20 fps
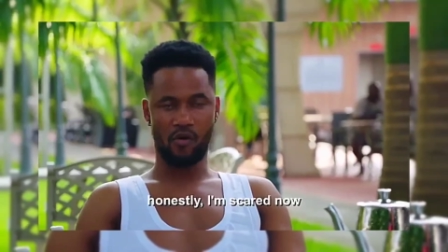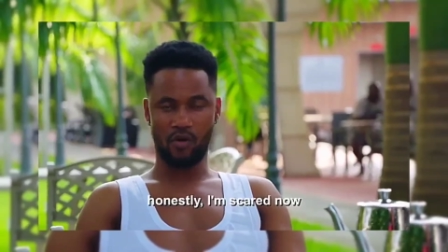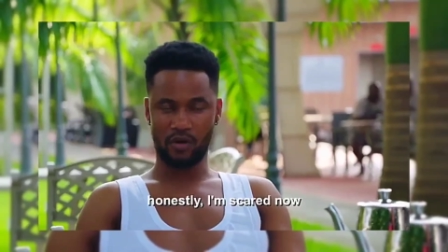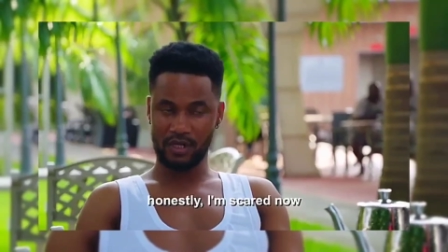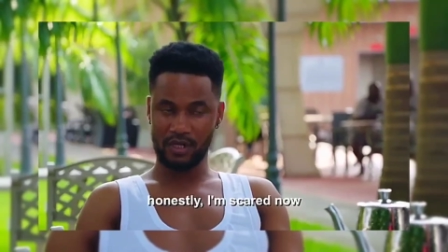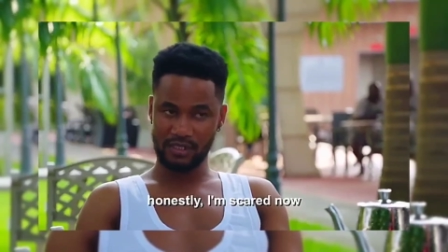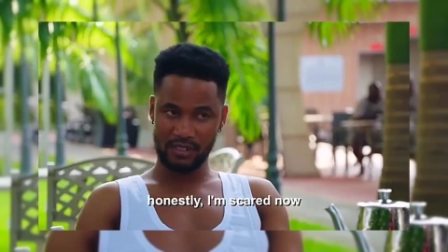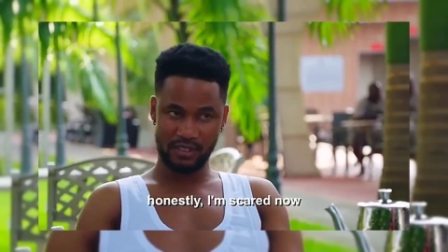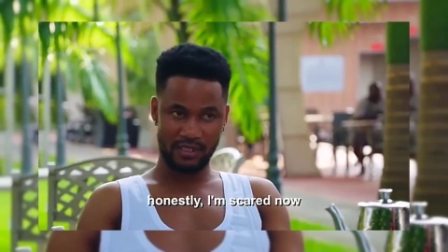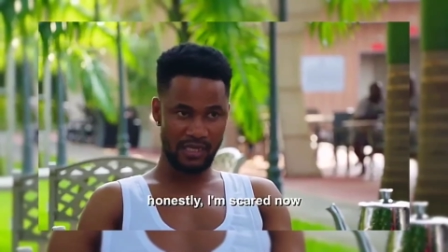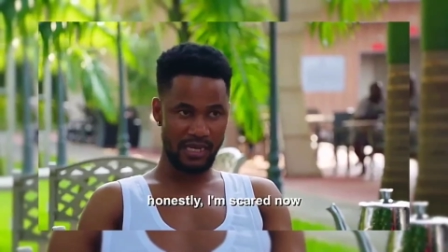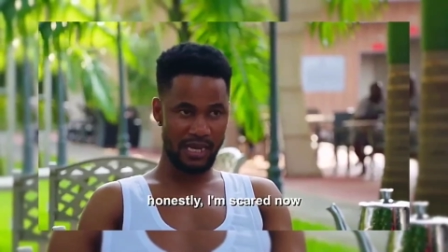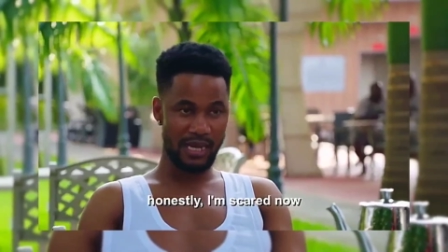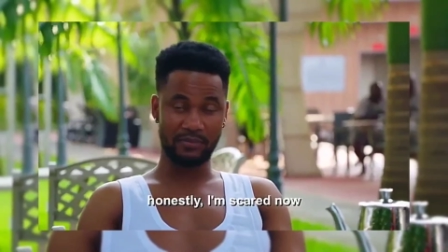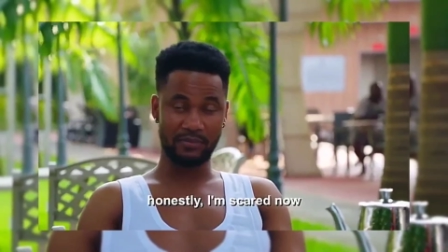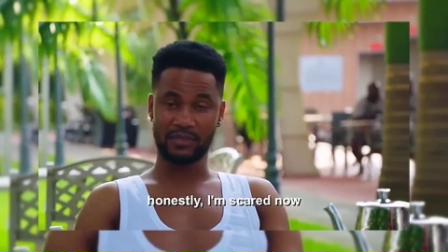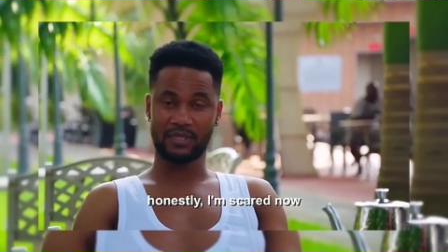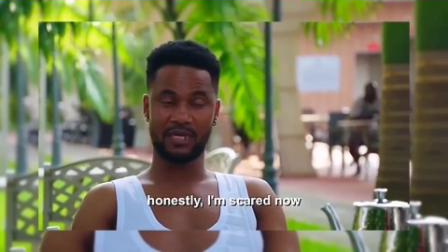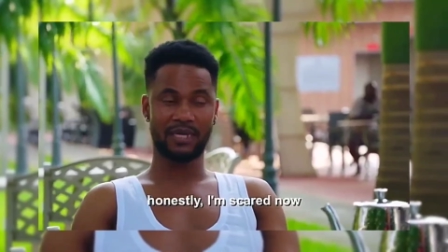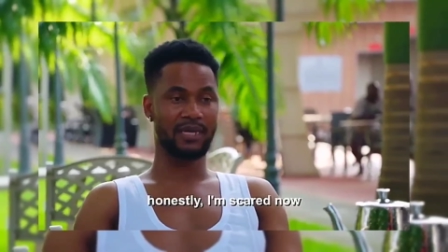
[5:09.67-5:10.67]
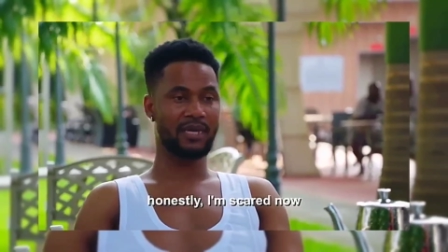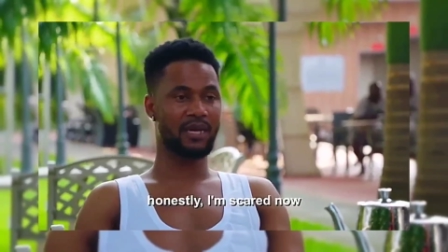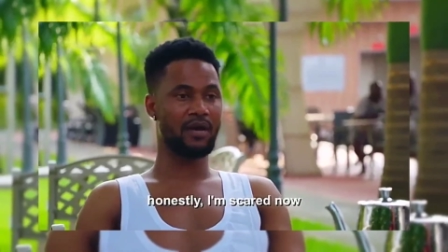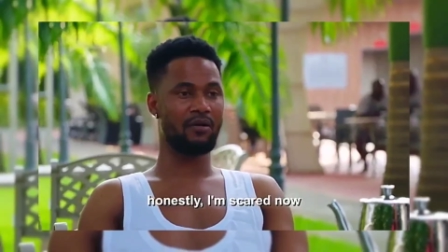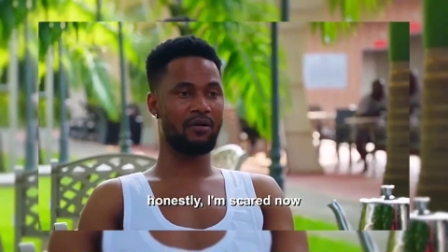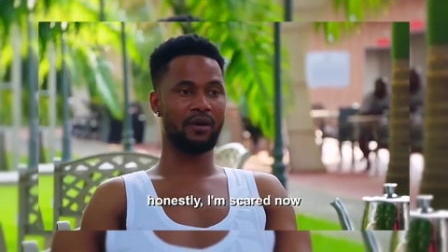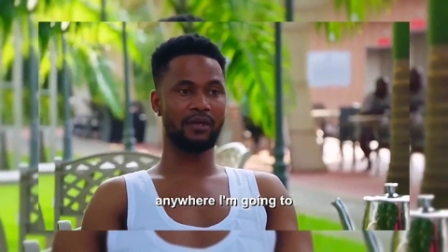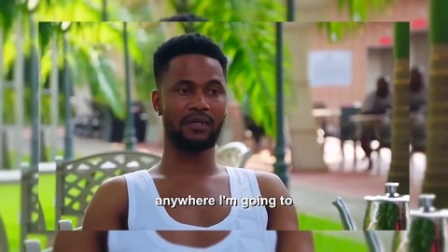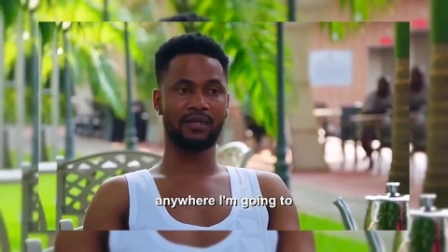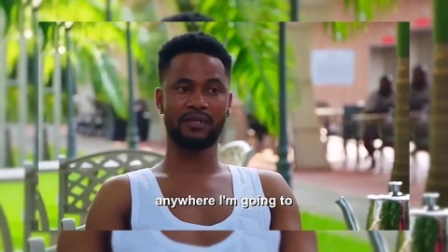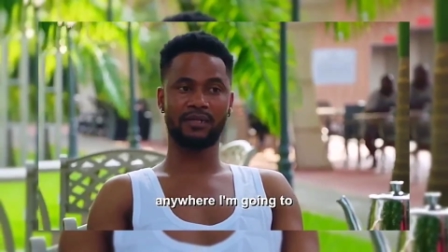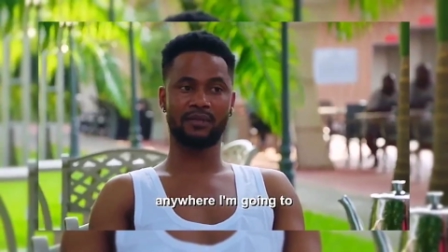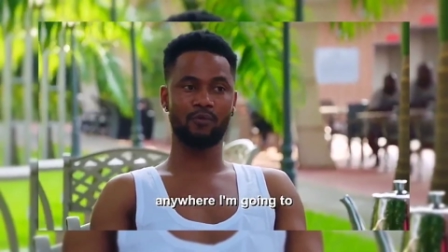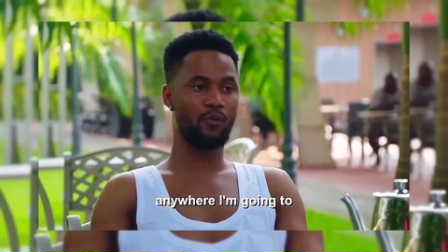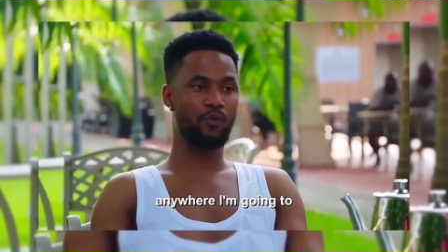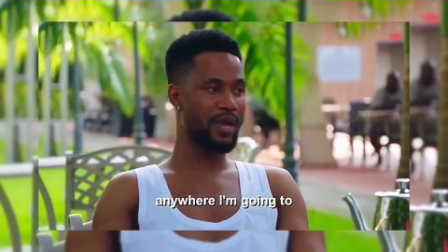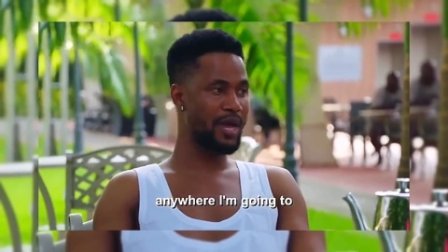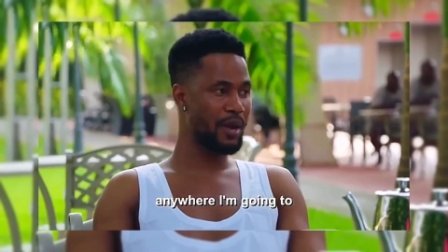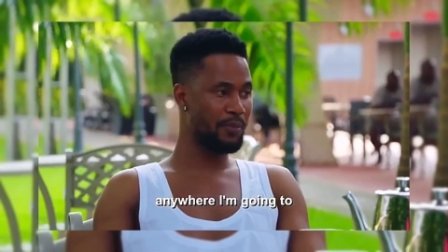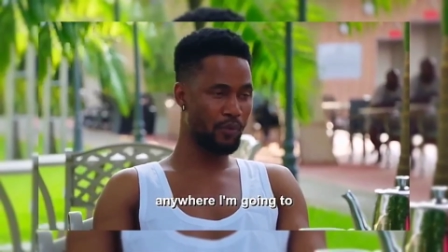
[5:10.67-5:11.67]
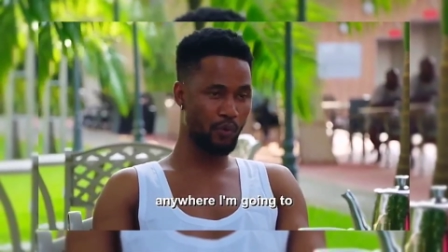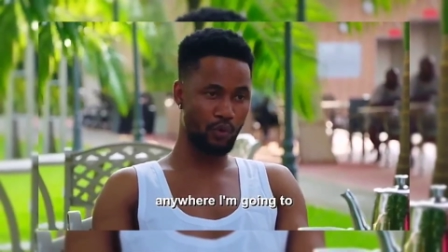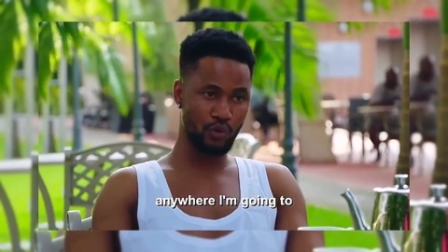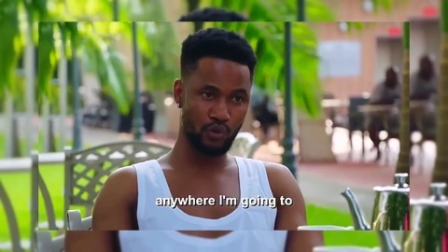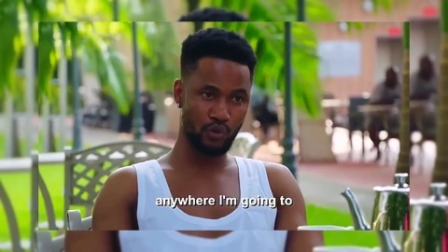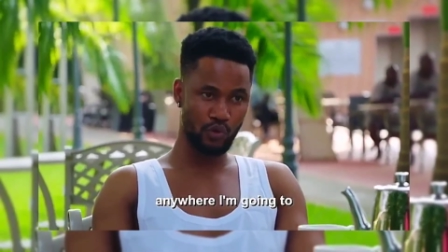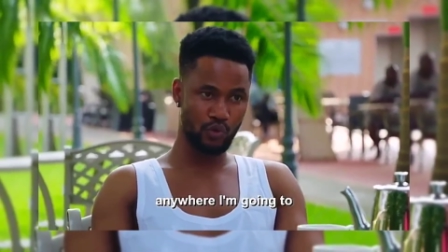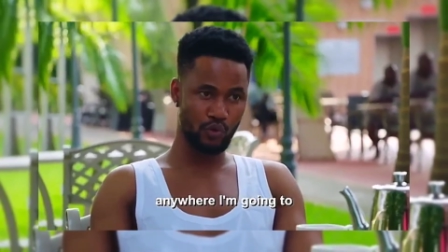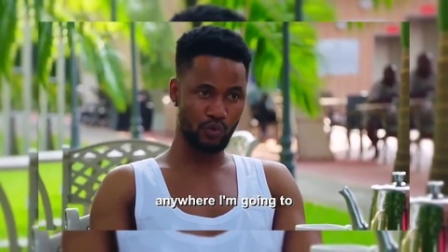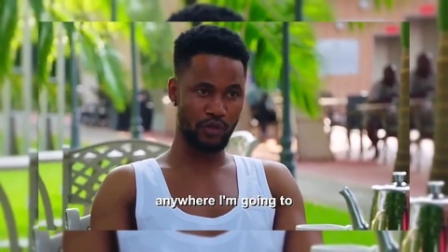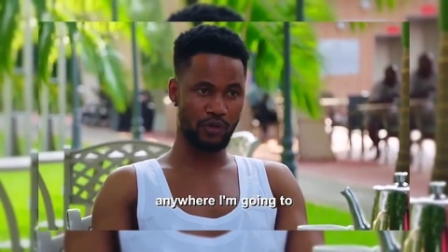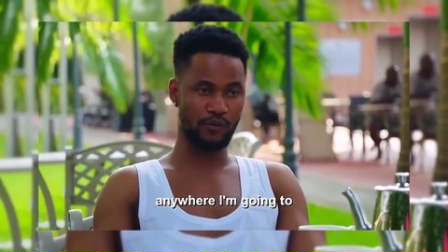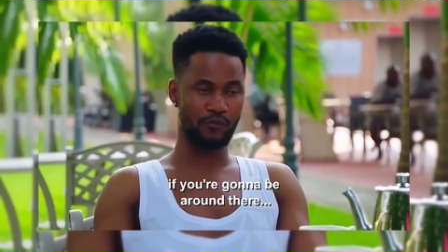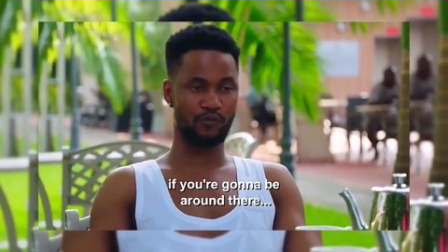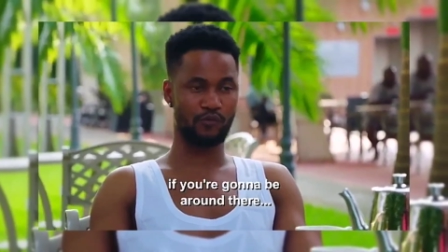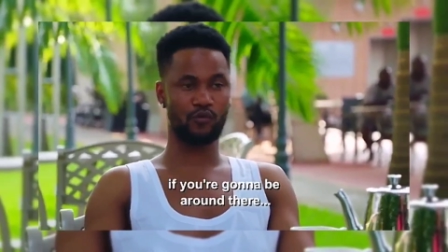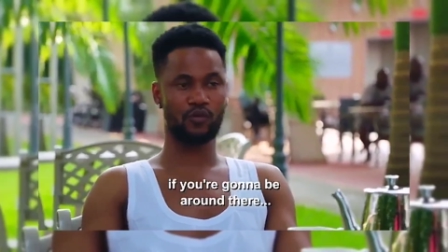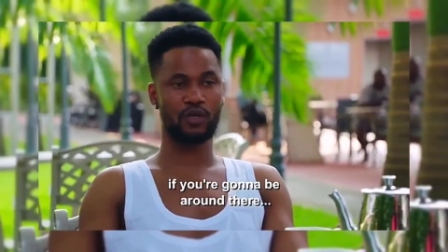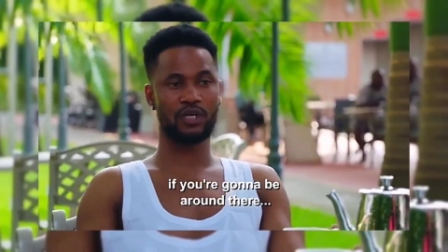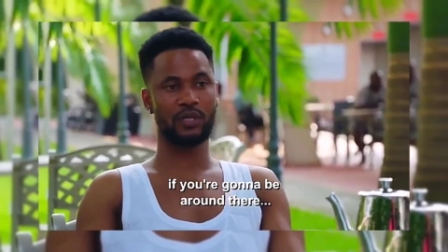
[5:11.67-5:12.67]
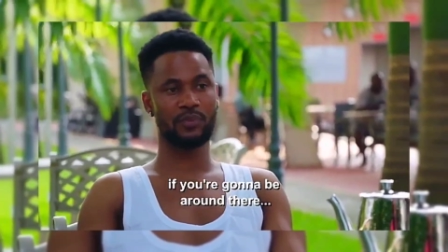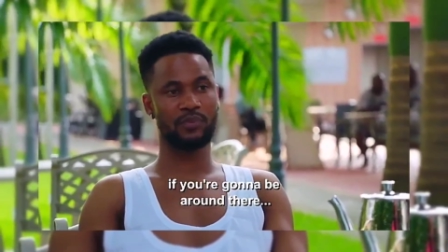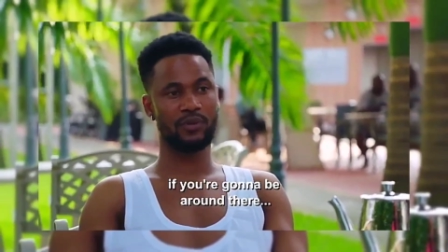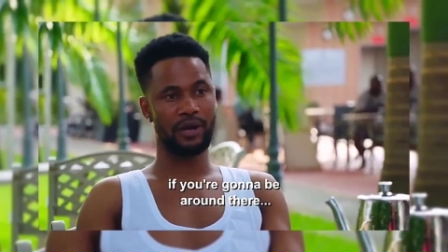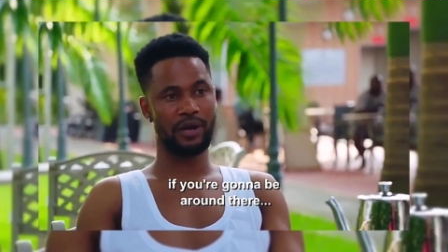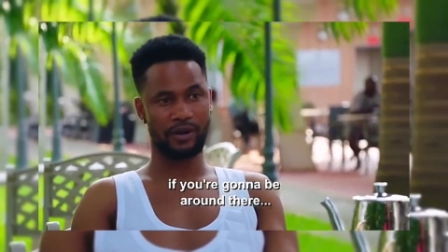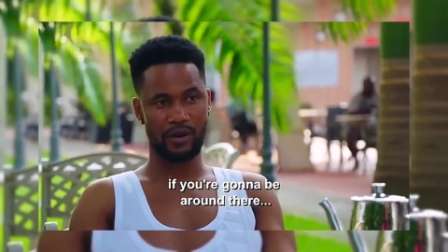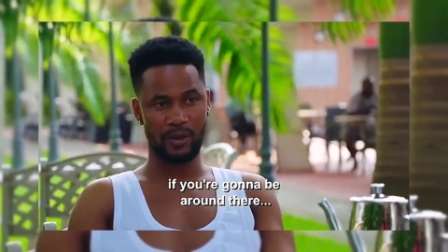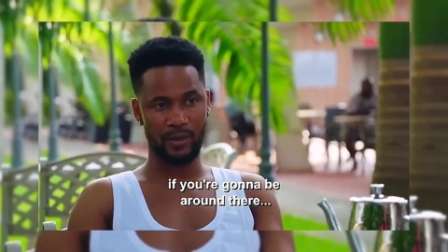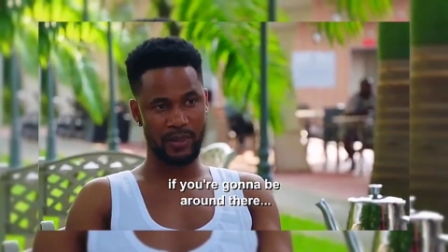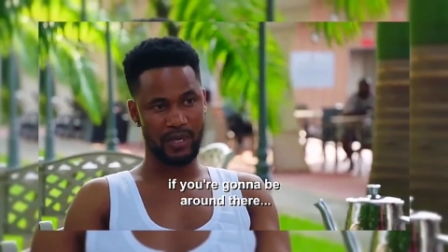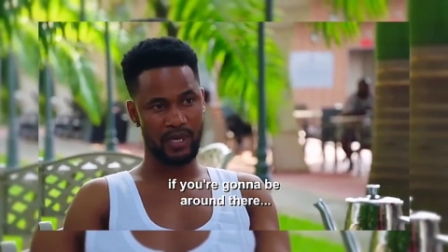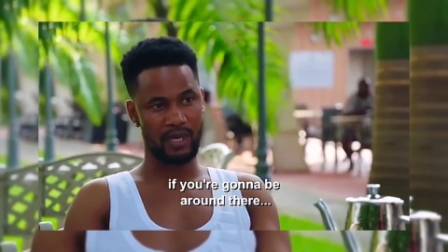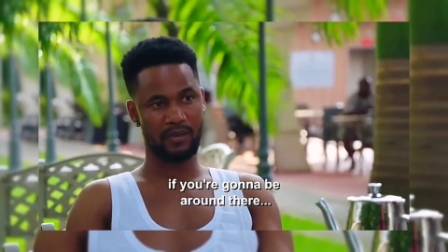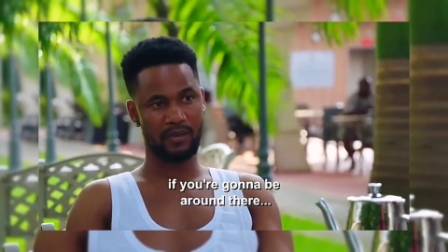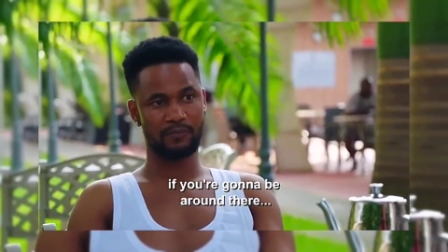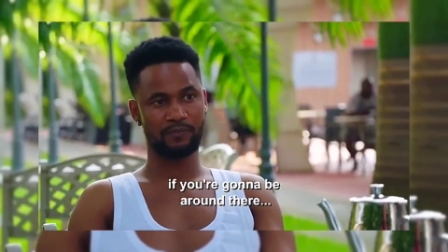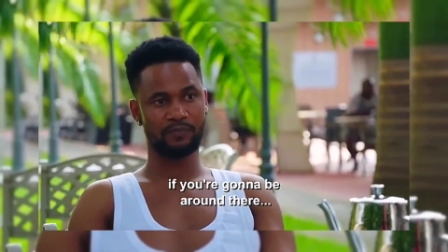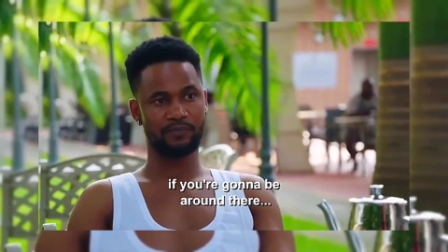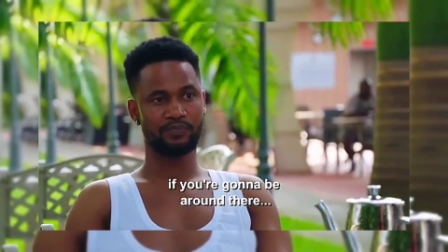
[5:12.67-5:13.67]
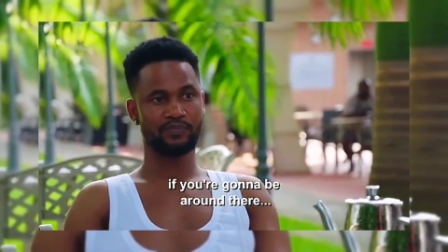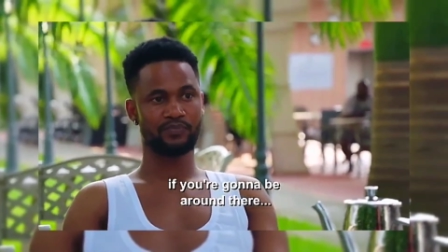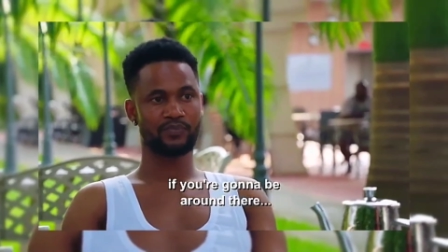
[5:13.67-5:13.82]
honestly, I'm scared now. Any way I'm going to, if you're gonna be around there,